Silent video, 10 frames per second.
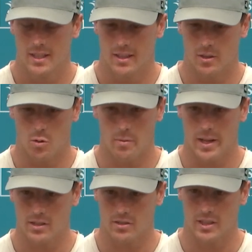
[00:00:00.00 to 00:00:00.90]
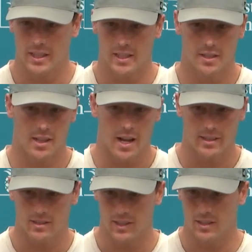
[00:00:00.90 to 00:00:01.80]
the quarterbacks are seeing it. The
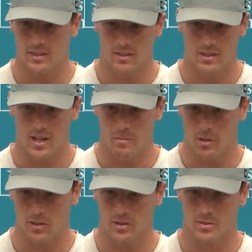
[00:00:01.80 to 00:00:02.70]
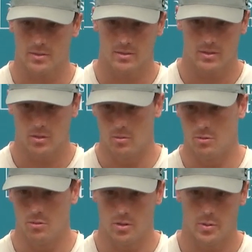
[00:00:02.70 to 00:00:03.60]
line's seeing the numbers,
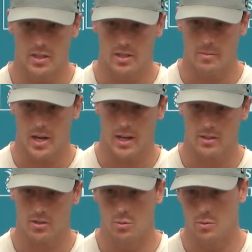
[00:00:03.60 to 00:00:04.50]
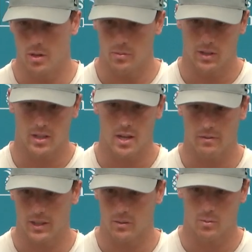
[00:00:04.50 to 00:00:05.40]
who they're putting in the box, who we want to put in
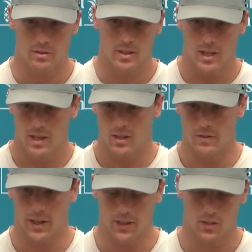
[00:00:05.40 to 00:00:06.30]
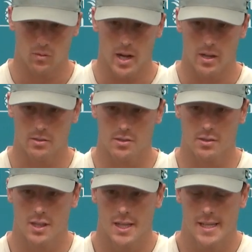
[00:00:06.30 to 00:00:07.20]
conflict with the various
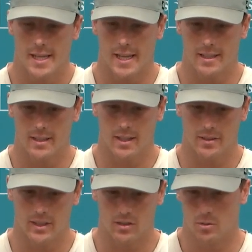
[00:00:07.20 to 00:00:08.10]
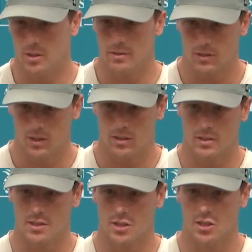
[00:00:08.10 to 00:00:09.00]
routes. And I think Tua, you know,
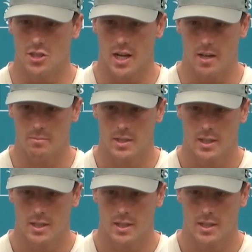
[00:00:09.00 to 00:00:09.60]
does a good job